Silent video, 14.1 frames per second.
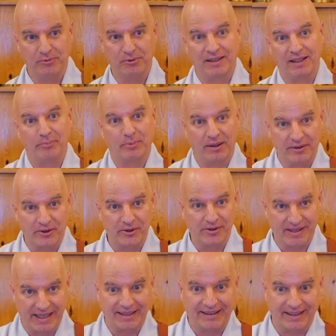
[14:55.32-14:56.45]
you would help others
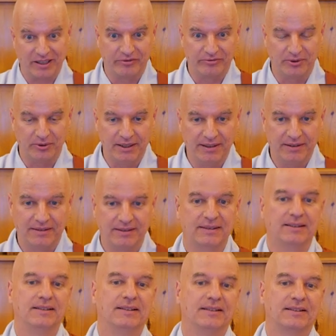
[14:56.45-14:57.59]
get enough to eat.
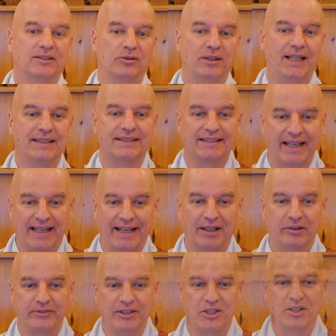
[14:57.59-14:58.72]
So let's take care
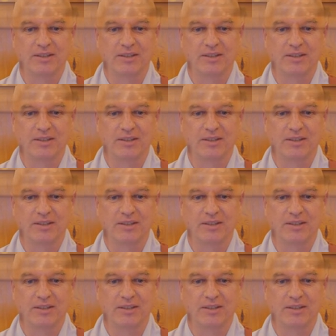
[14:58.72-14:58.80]
of each